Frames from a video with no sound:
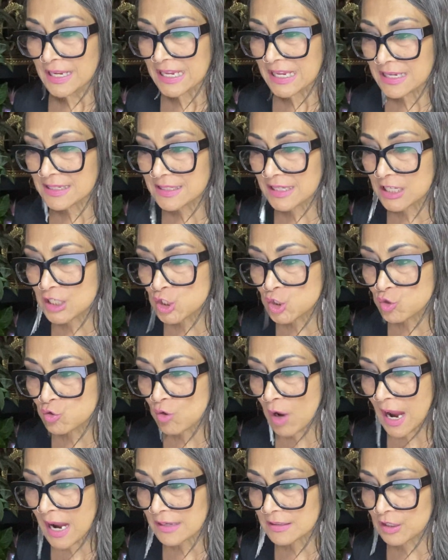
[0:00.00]
is
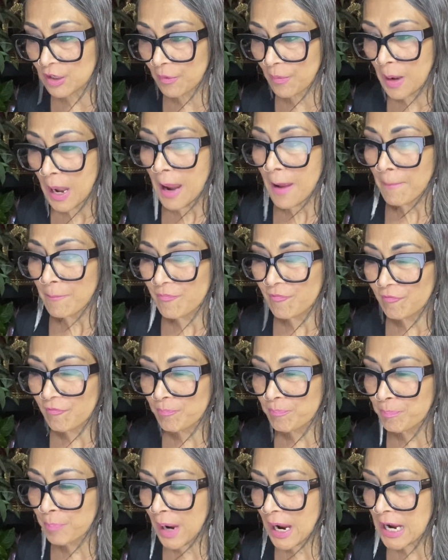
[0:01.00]
extracted
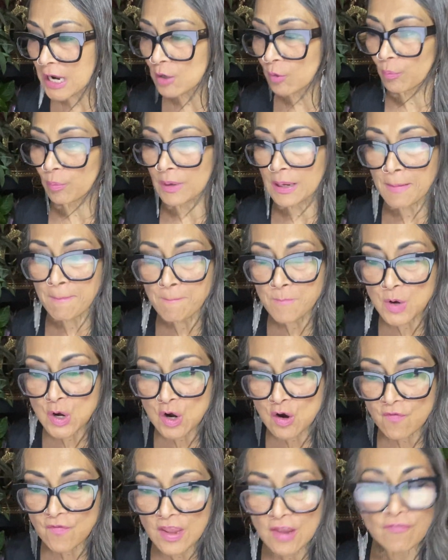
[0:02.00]
by
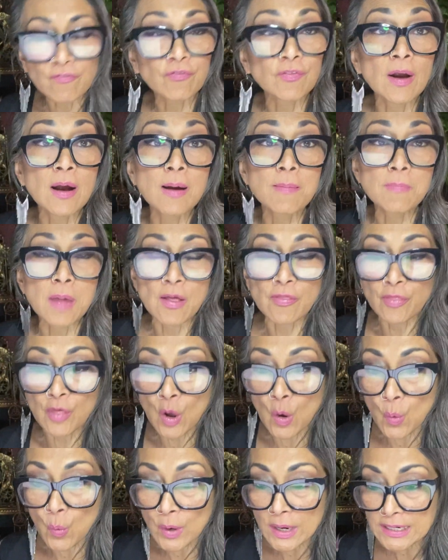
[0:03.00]
removing from
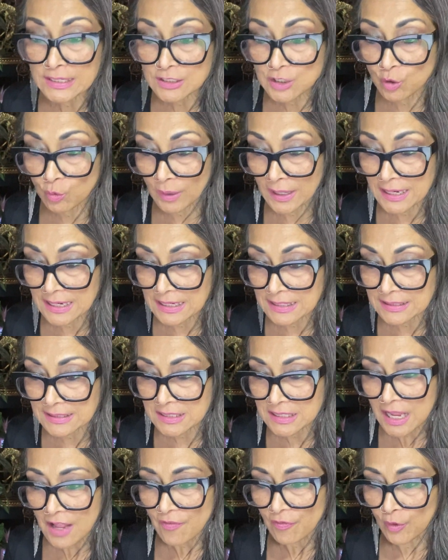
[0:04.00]
the wheat grains
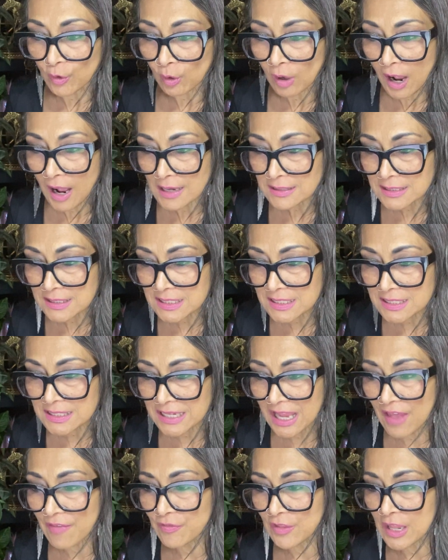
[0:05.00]
their husks
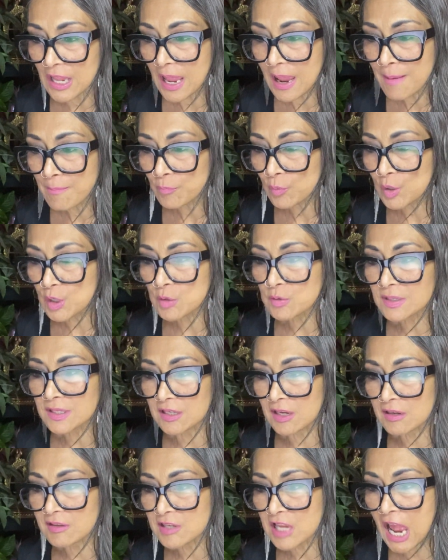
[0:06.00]
and the embryos
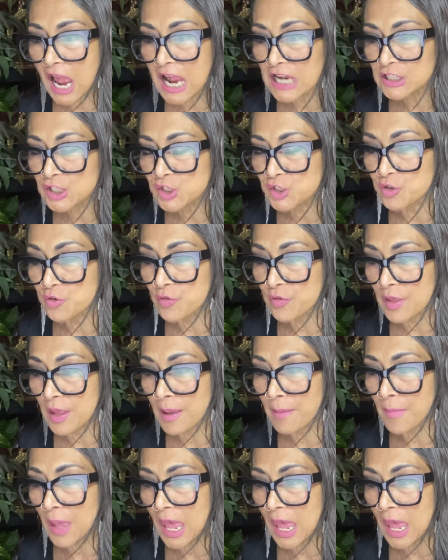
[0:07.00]
attached to them,